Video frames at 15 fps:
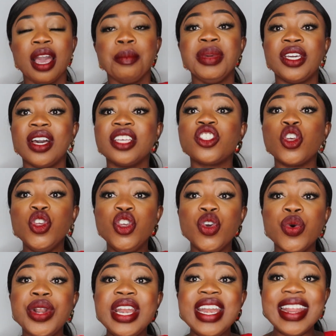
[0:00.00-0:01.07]
because
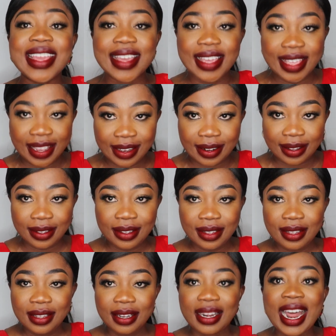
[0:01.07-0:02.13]
you need
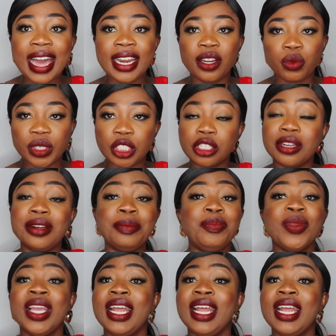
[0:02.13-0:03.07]
that in return.